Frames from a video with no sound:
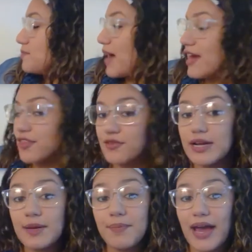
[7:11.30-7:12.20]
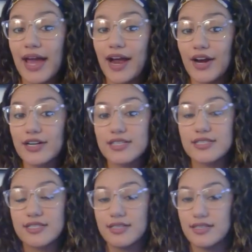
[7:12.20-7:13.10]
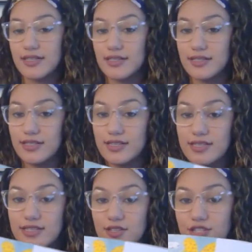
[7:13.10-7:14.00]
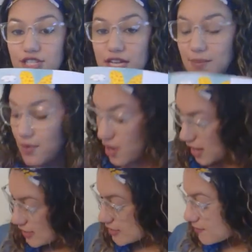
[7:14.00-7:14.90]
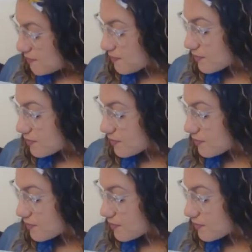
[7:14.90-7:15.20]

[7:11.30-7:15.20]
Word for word: buy three pairs. These ones? So she bought,